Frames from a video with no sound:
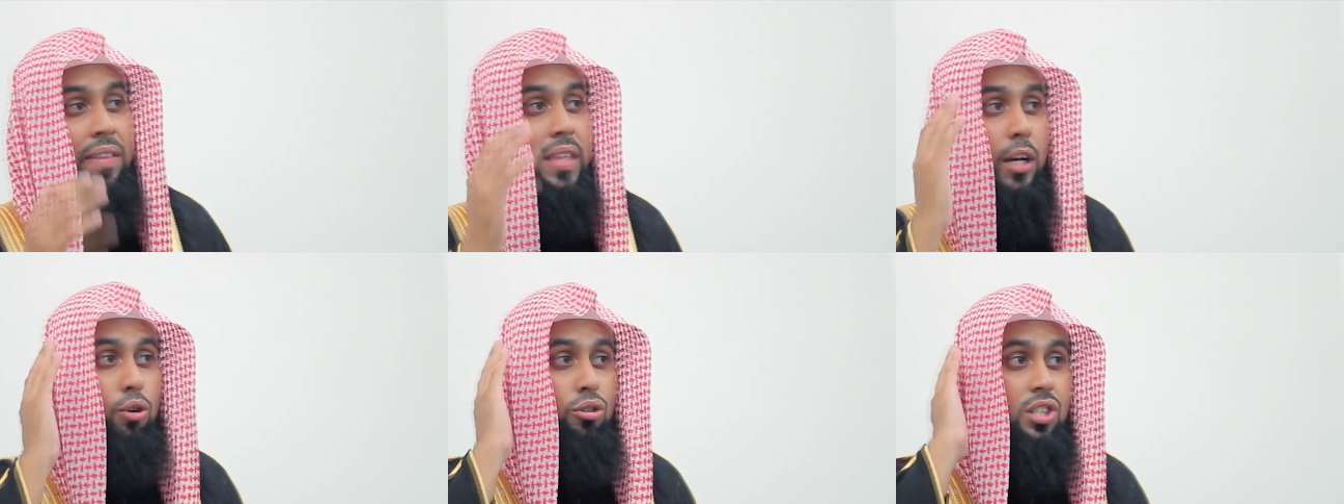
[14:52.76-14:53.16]

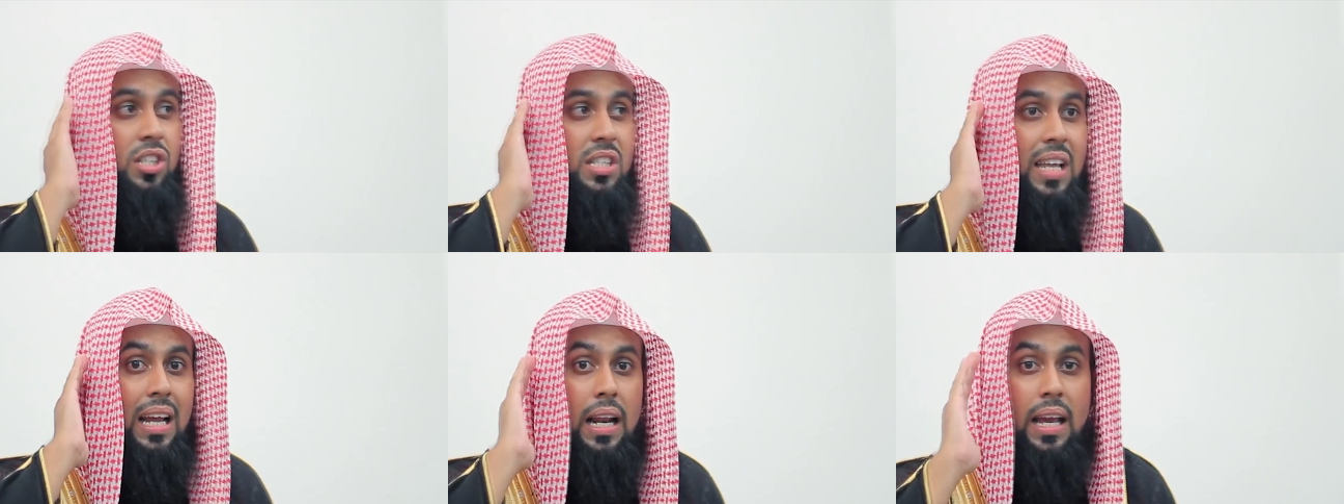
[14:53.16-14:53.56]
and they could
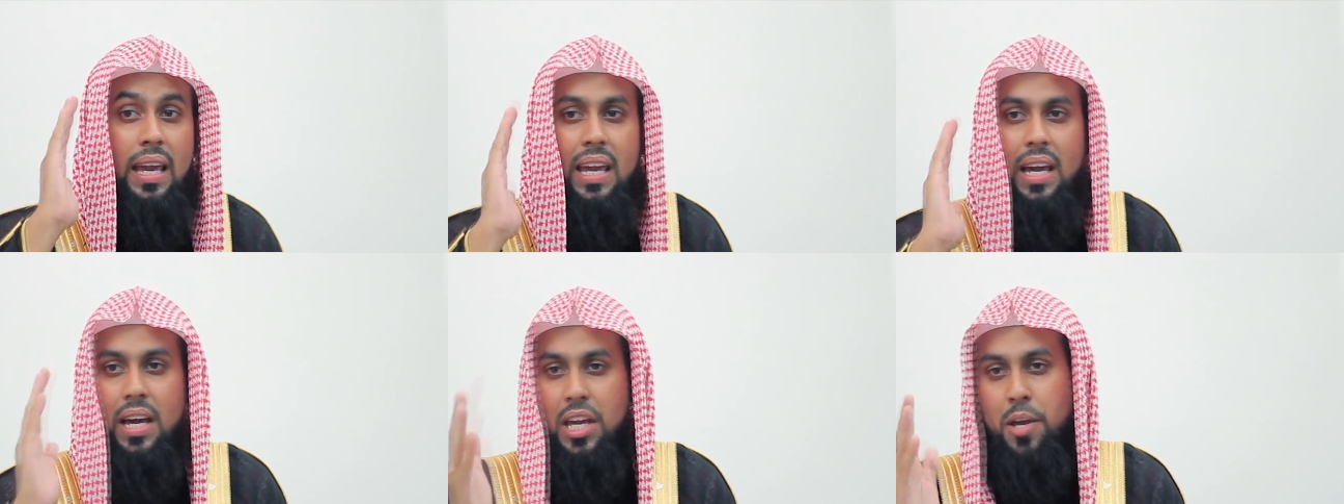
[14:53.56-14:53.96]
still
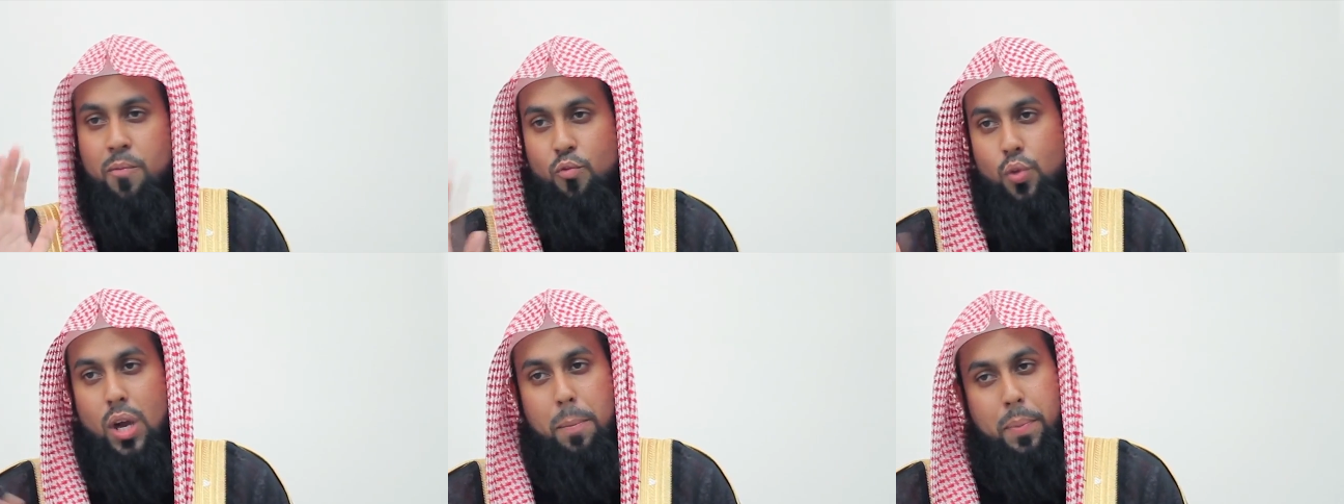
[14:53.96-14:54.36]
hear
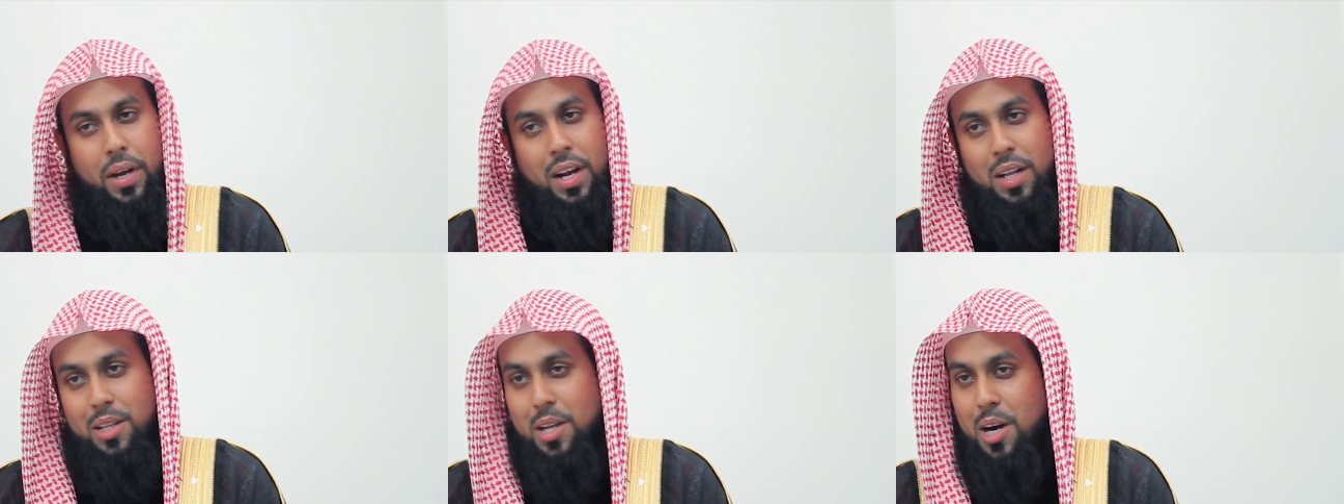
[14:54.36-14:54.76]
him
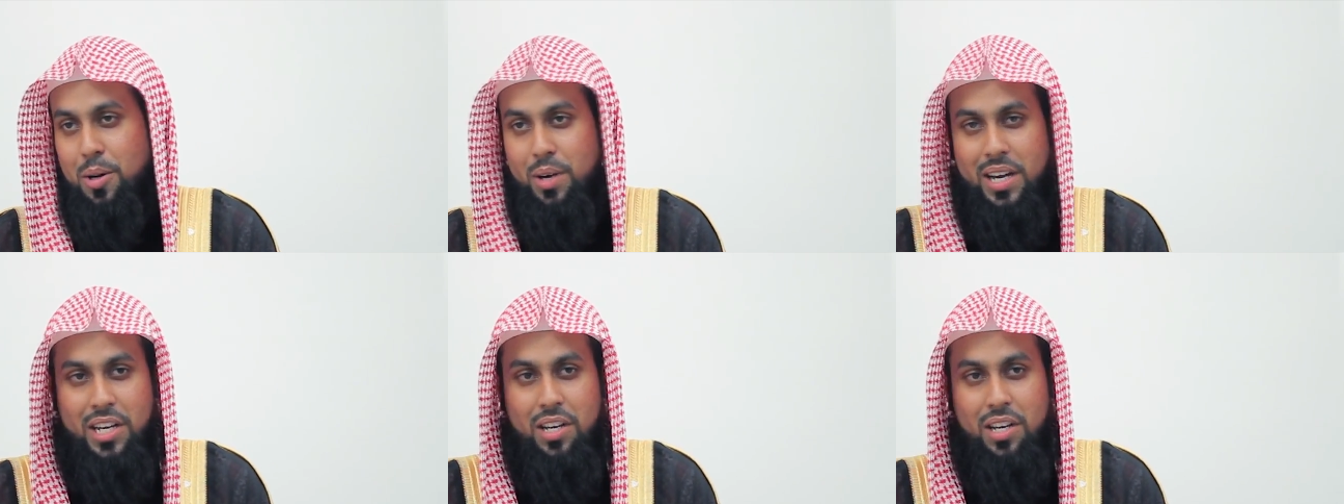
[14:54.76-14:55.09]
weeping. Allahu